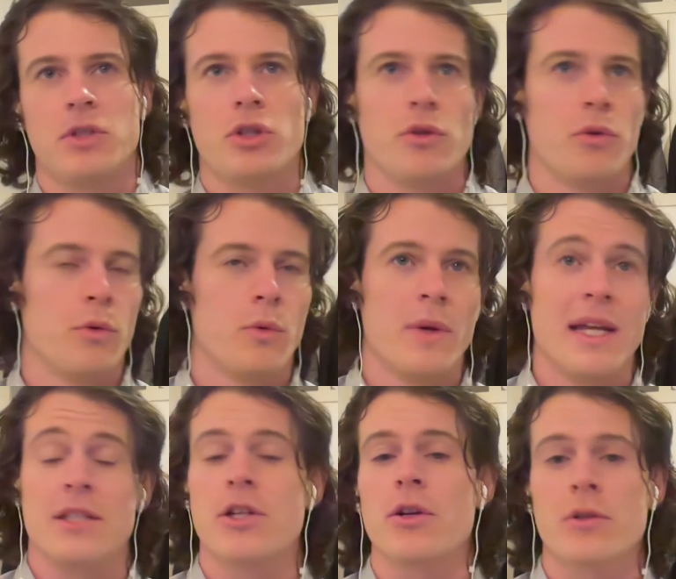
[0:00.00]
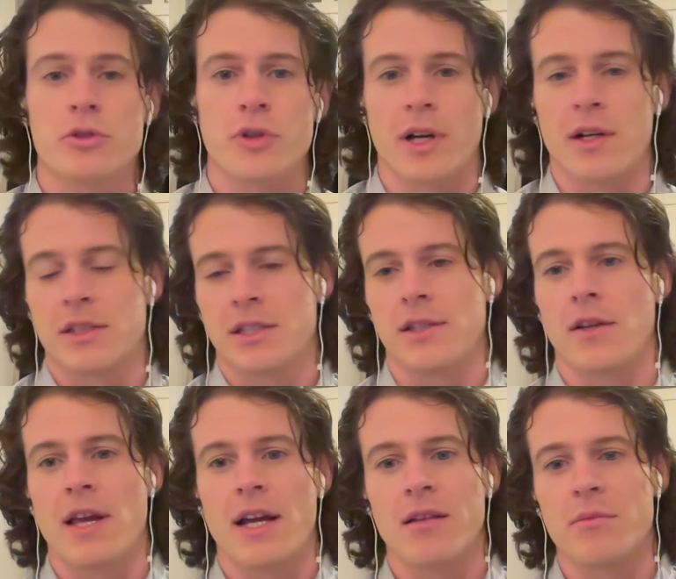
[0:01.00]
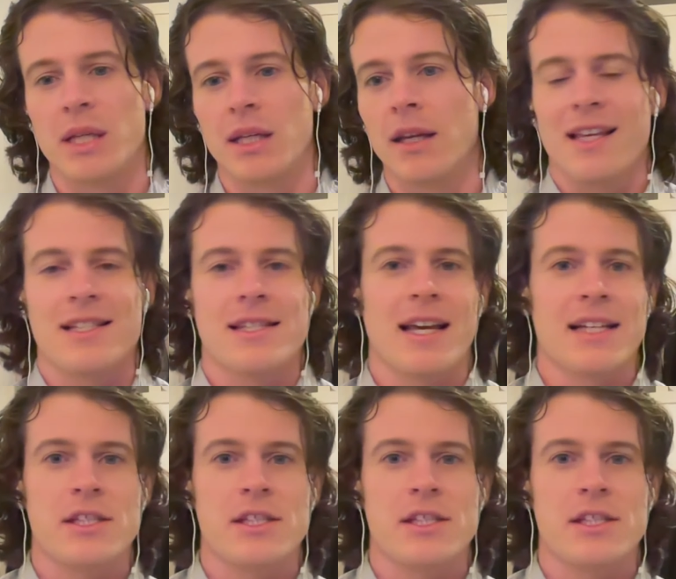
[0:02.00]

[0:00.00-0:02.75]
to internal triggers. So that could be things like